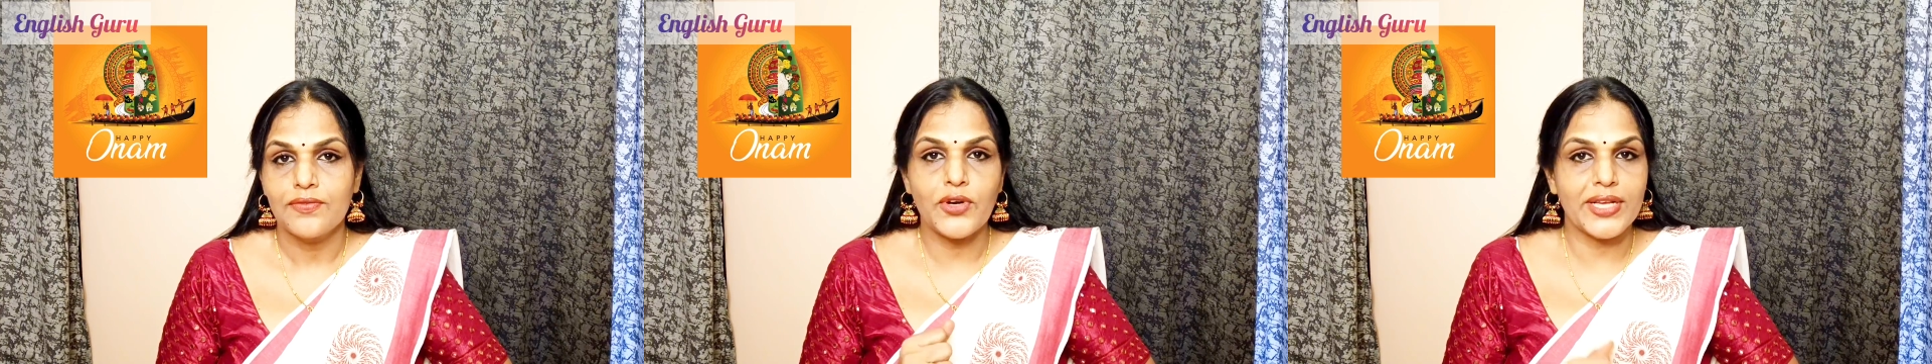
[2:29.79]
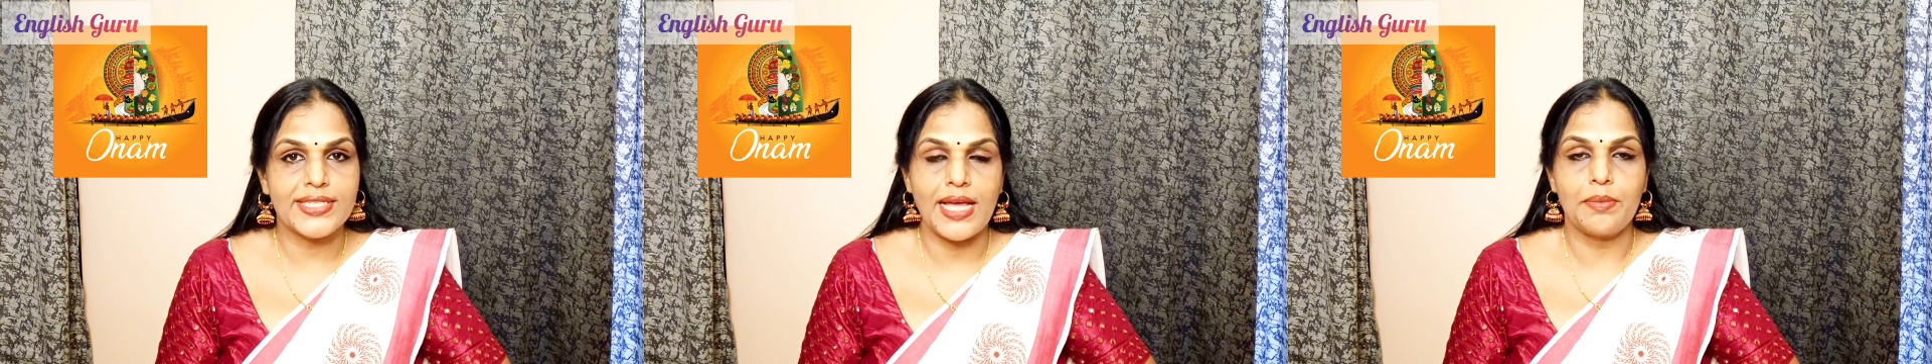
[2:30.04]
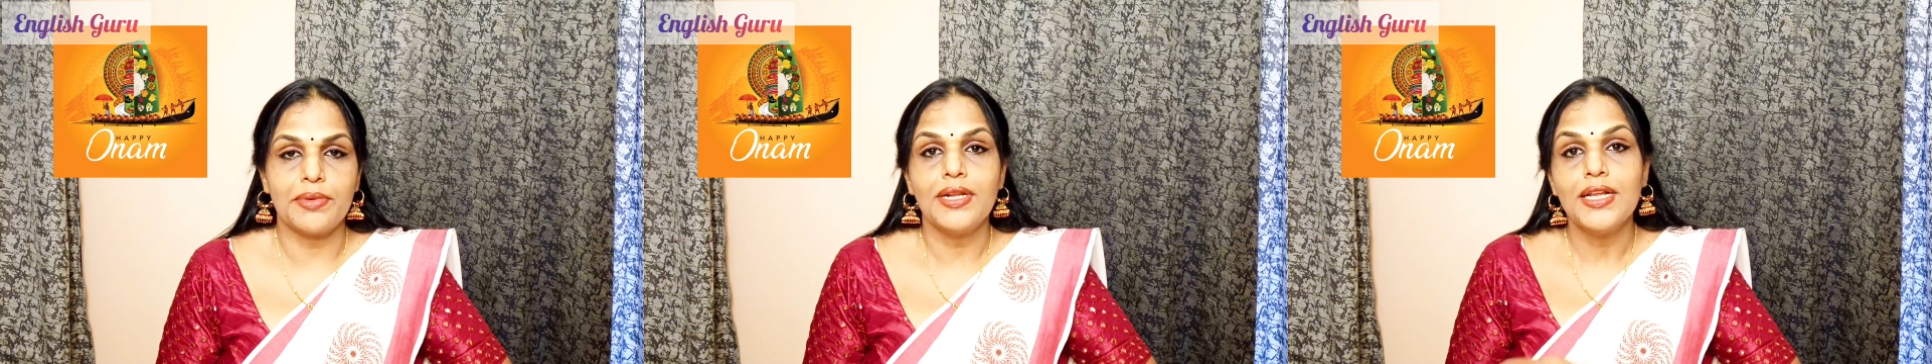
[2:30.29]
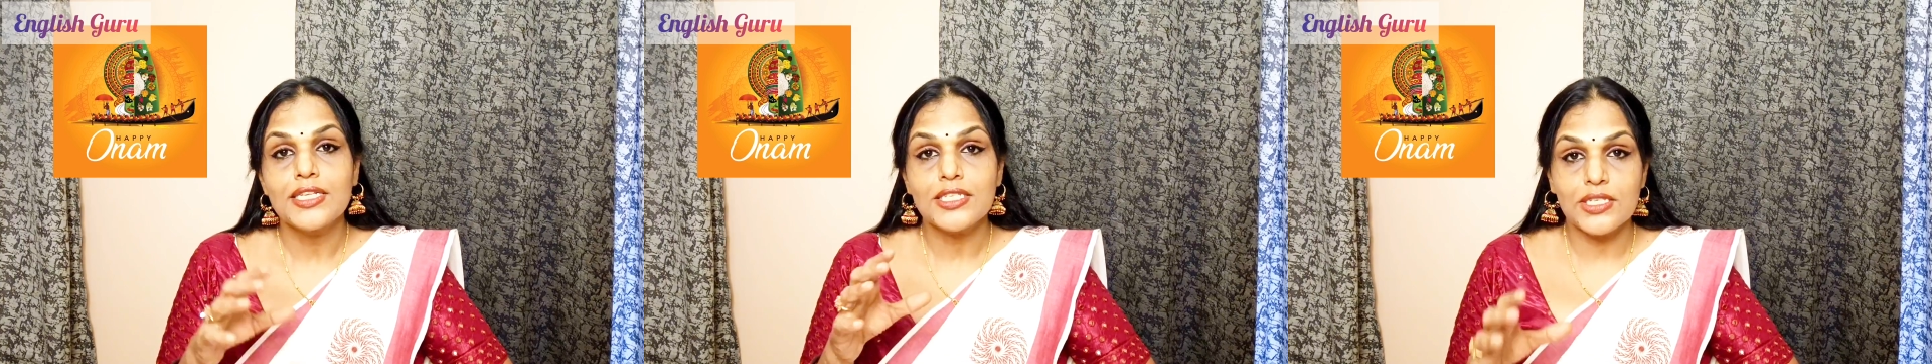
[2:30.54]
For
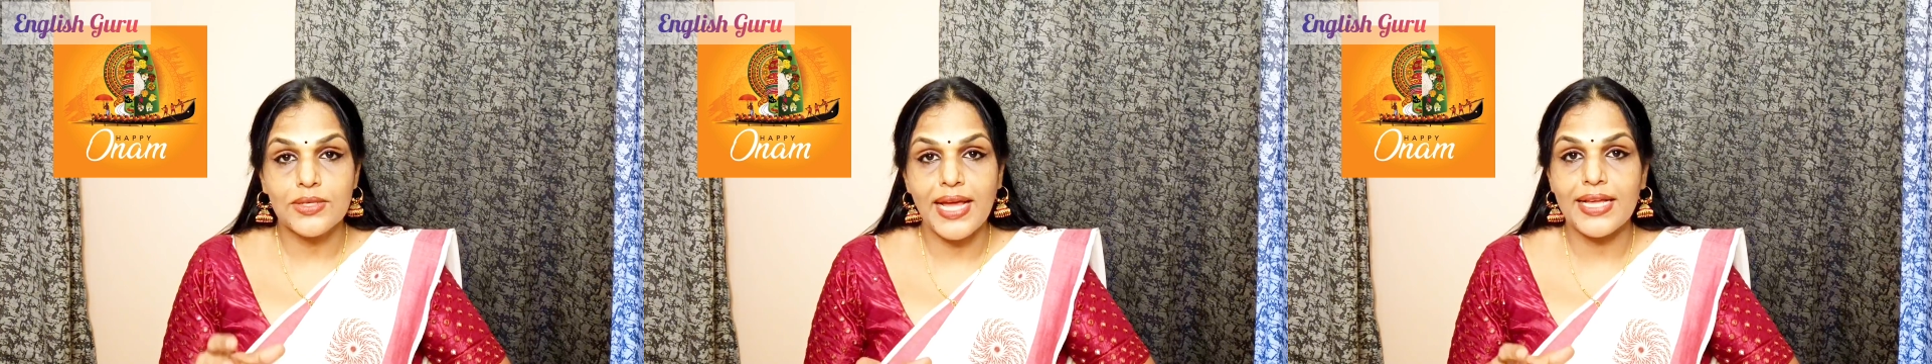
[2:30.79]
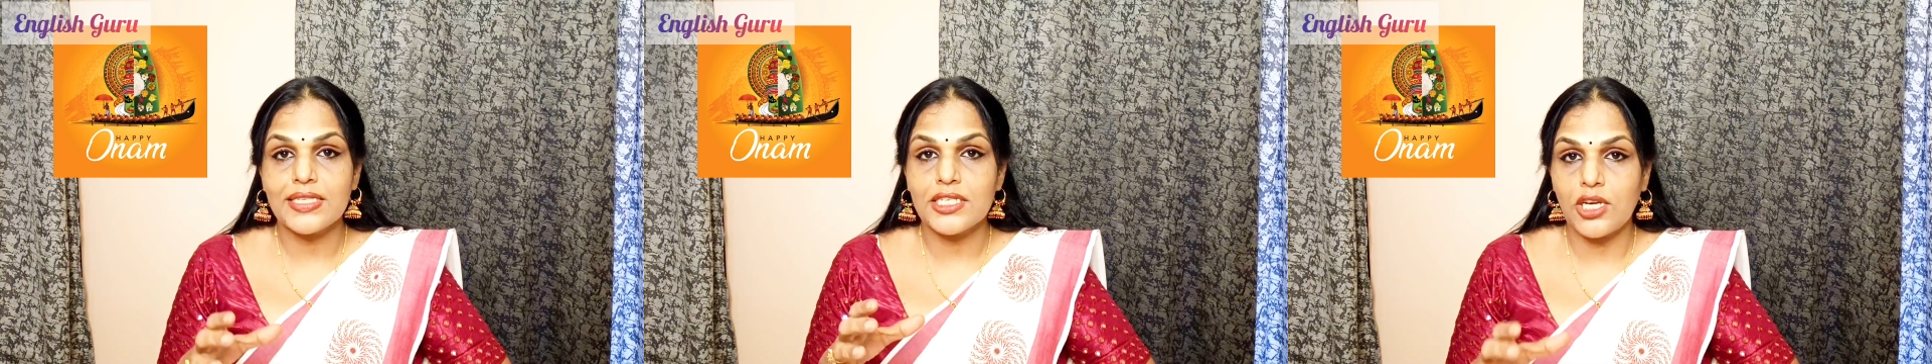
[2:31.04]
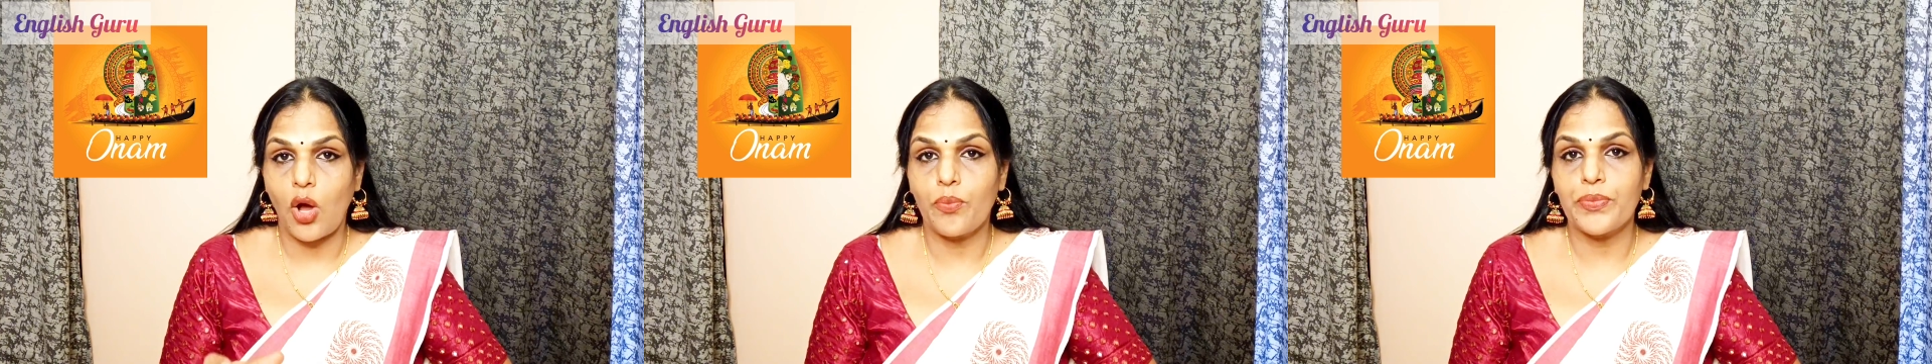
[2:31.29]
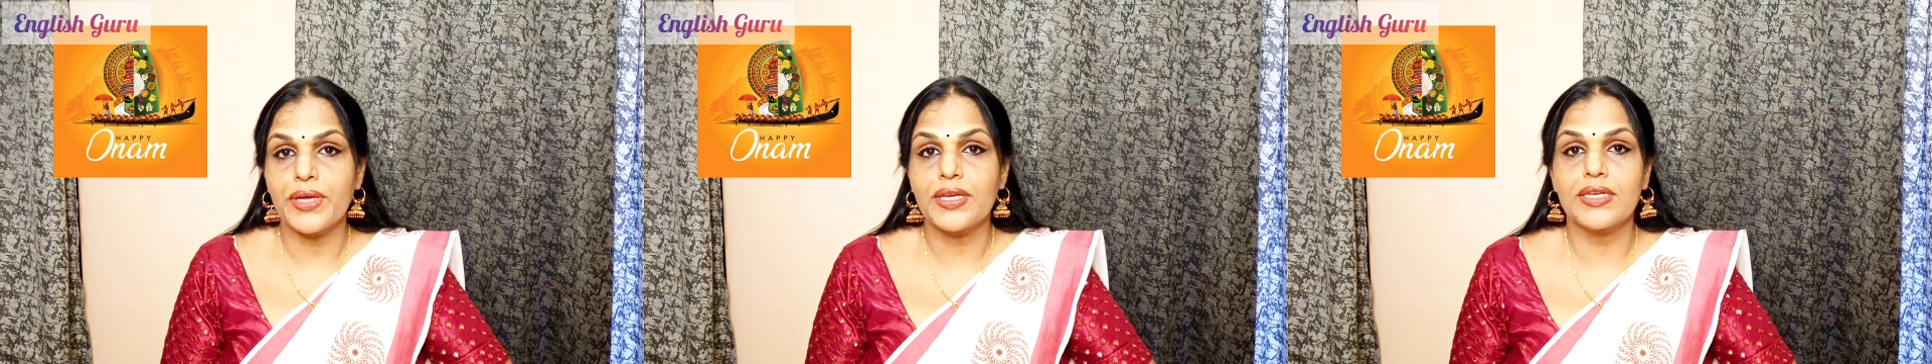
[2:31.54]
example, today's
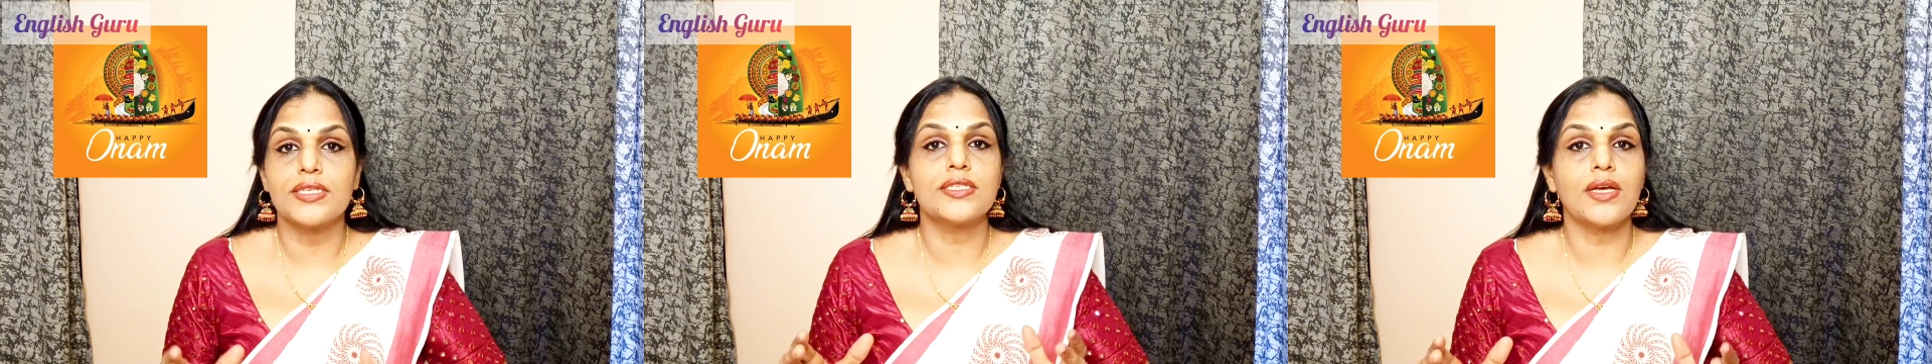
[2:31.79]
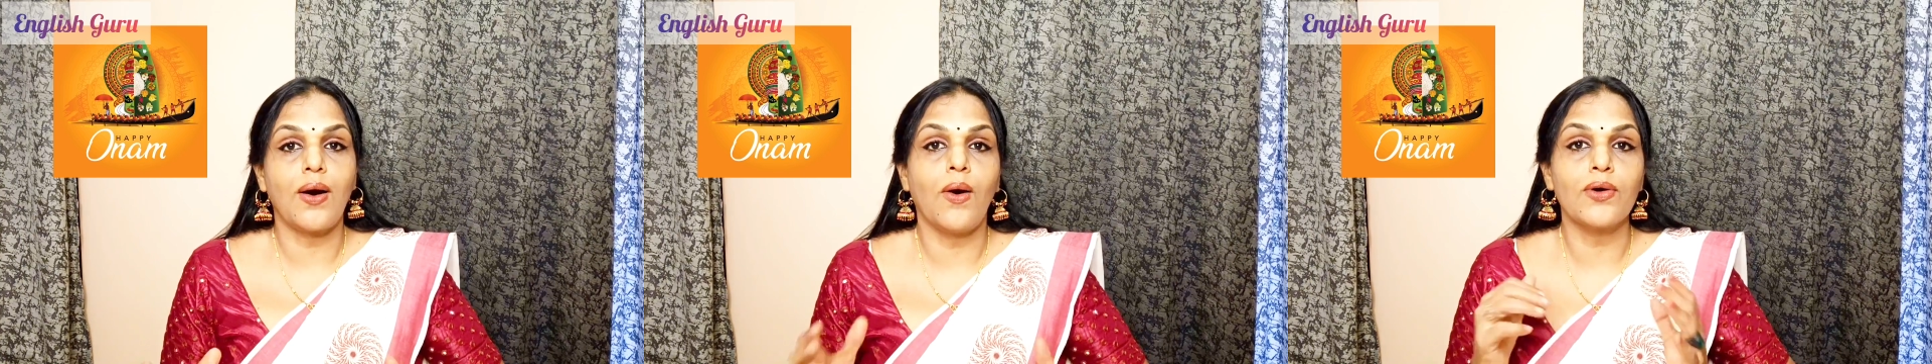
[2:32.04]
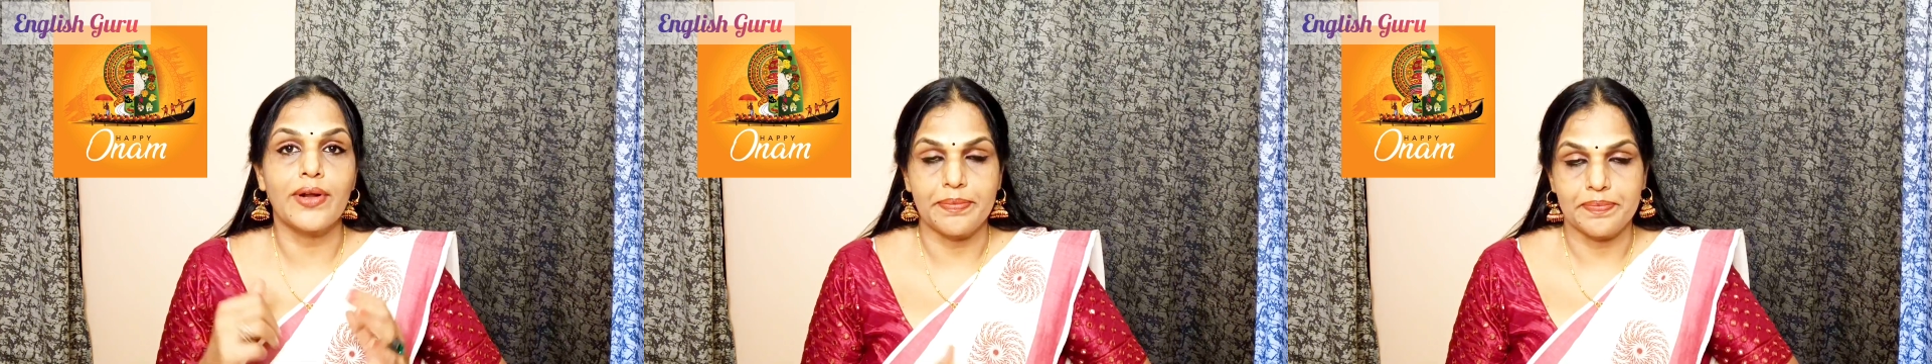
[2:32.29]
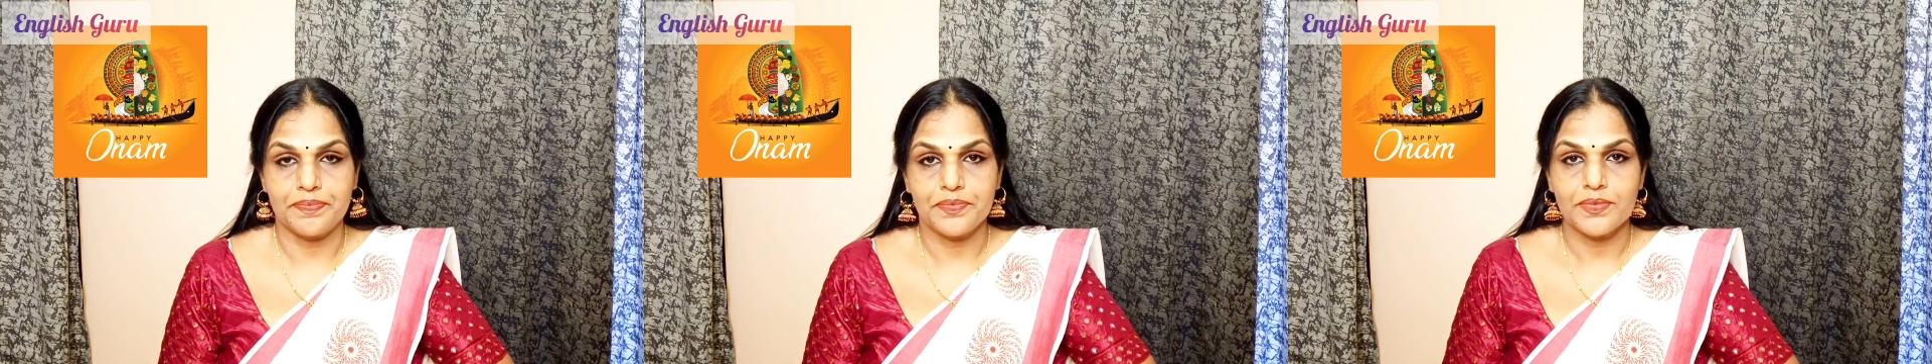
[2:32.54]
topic is honor.